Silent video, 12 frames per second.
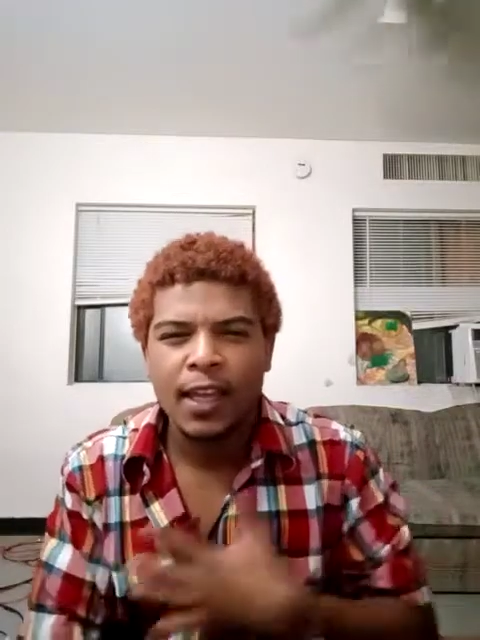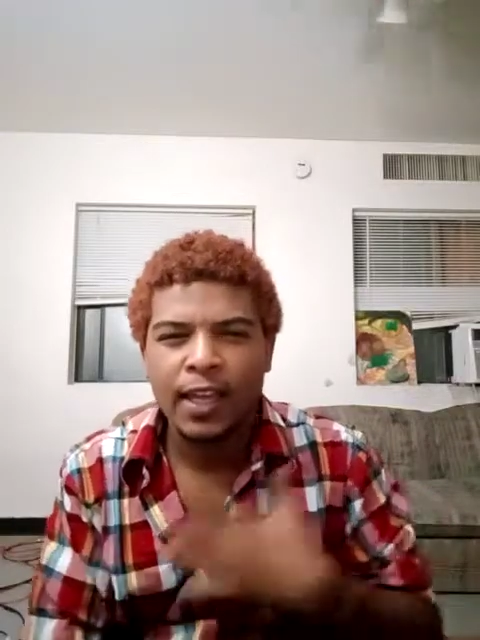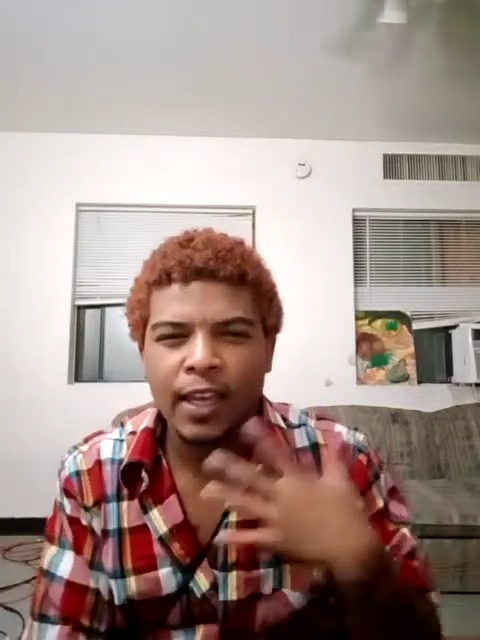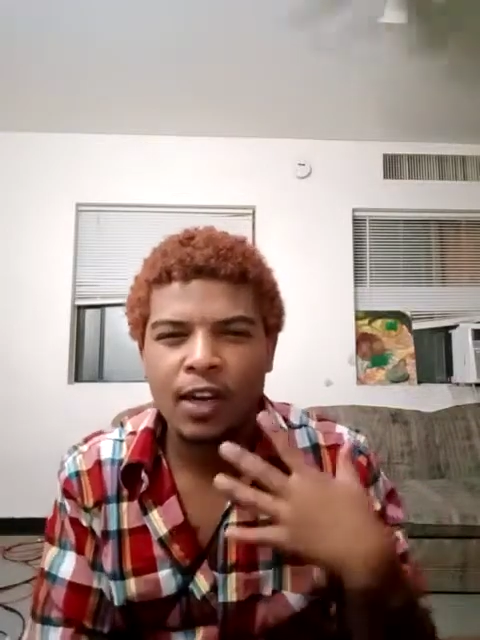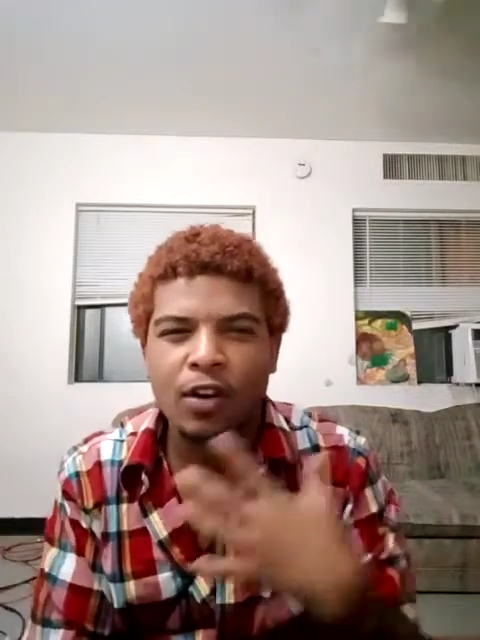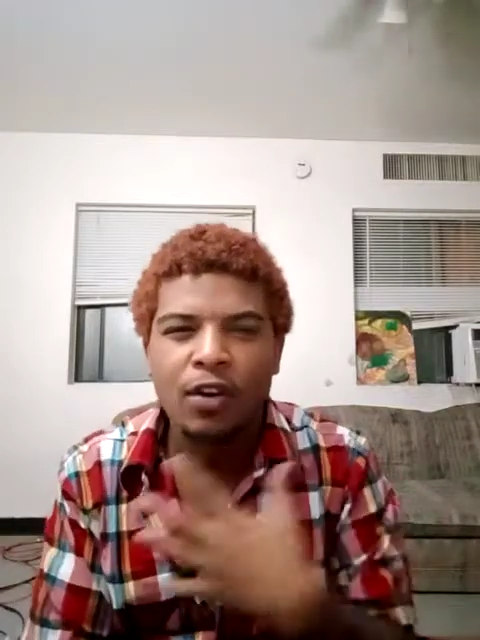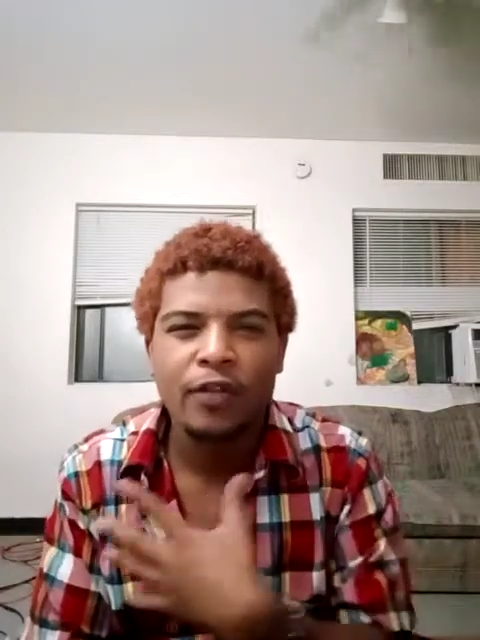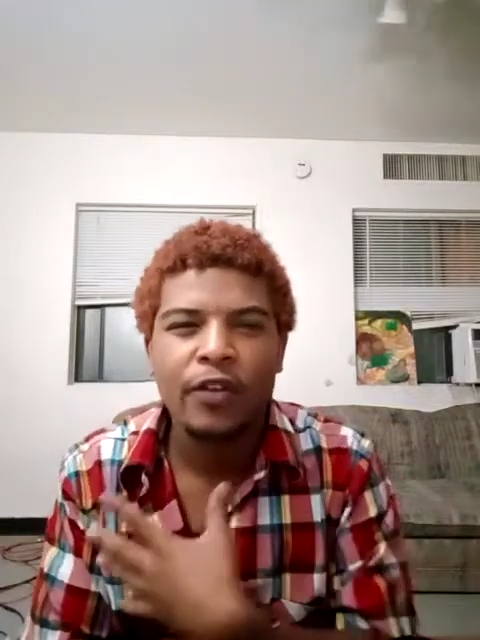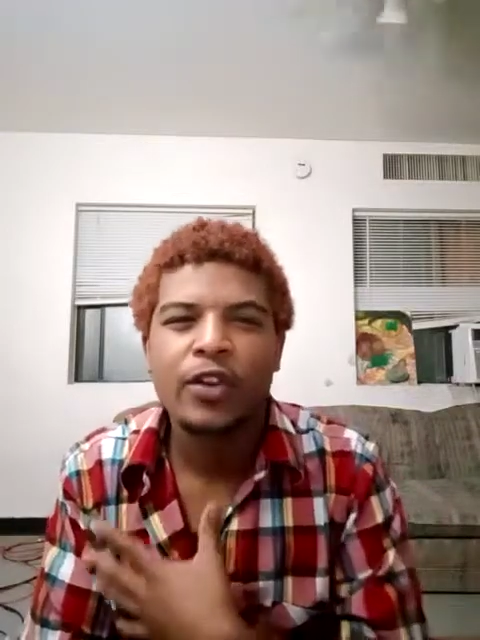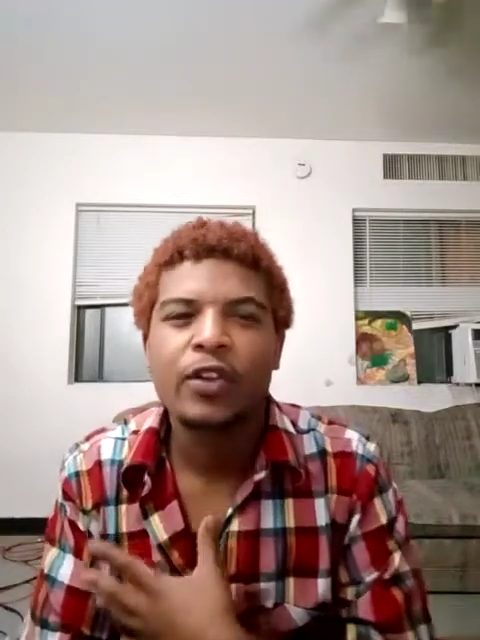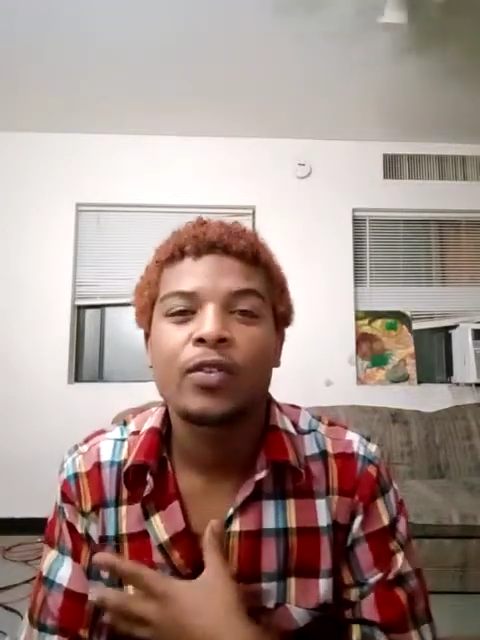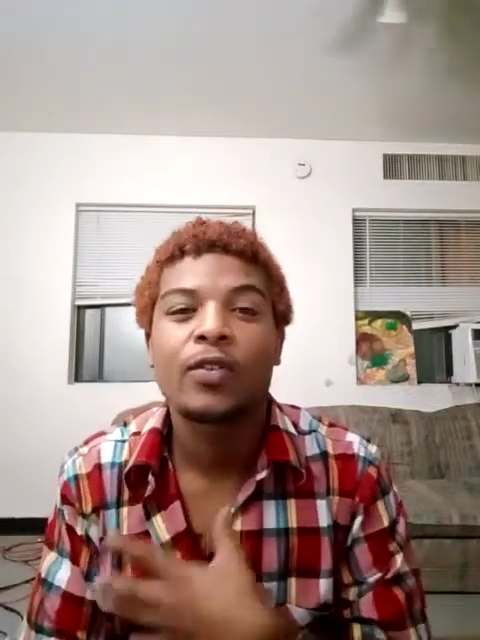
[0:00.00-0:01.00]
get over
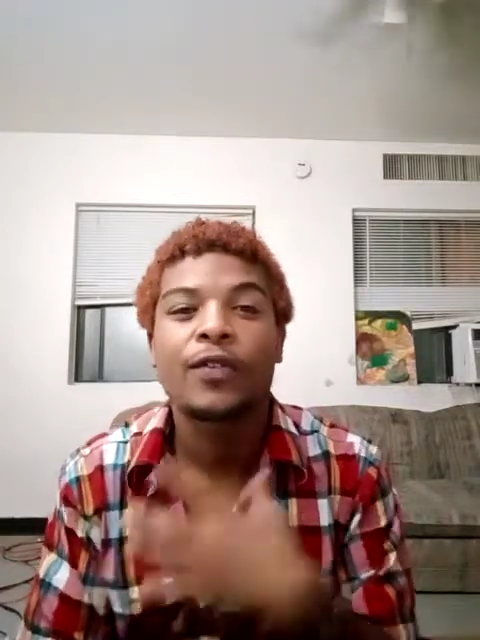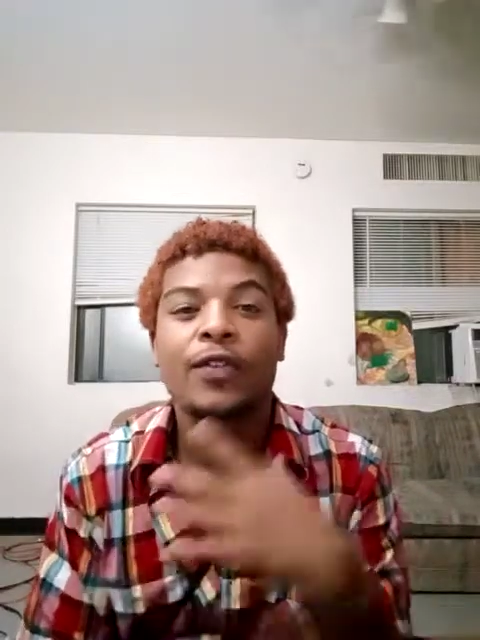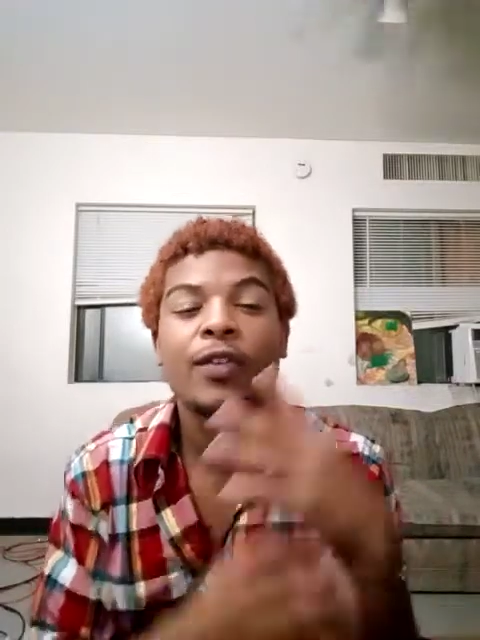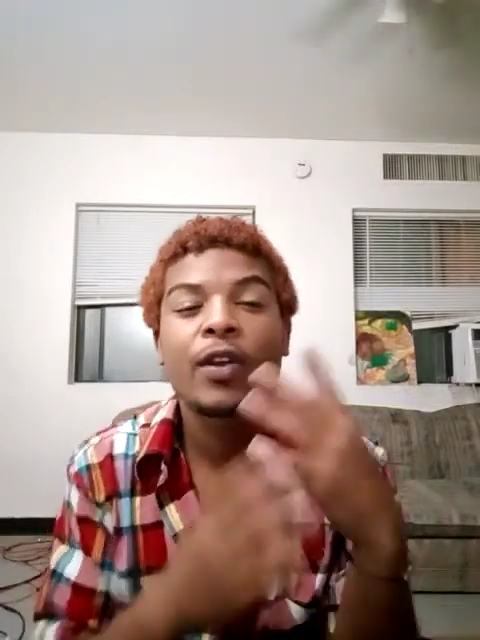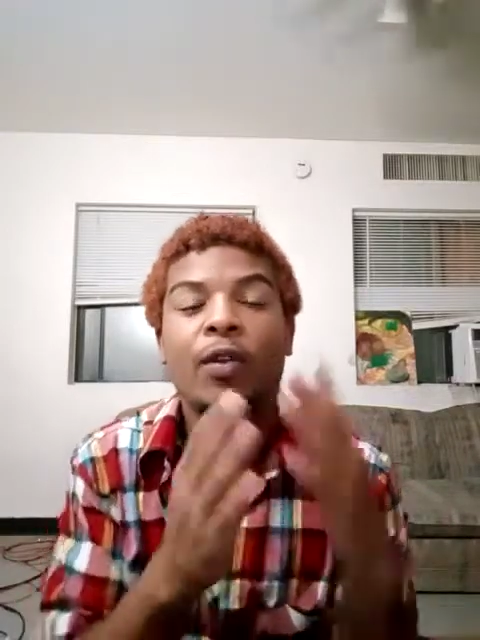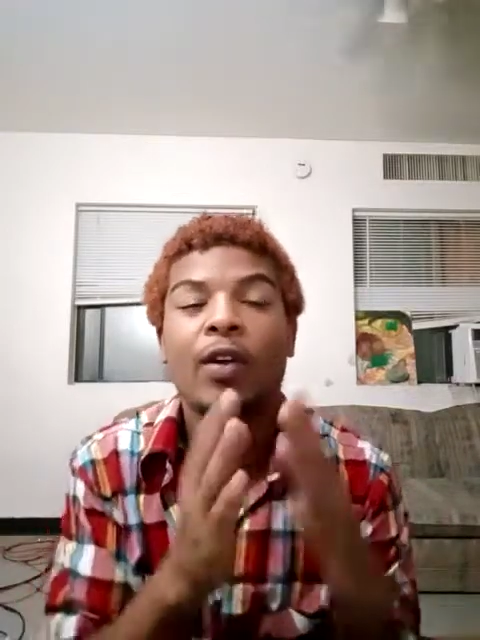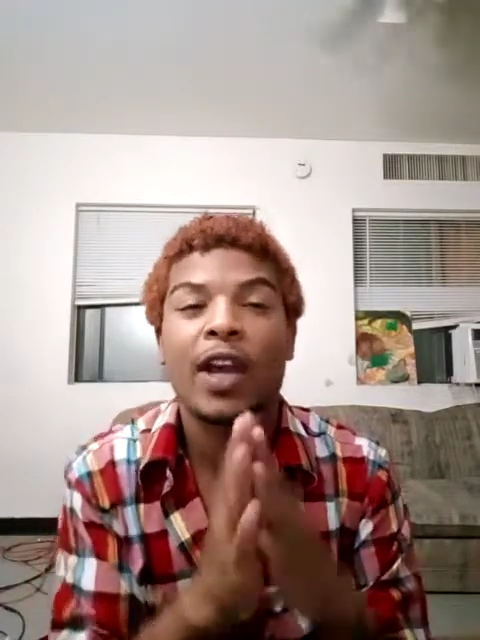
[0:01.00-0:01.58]
you if you don't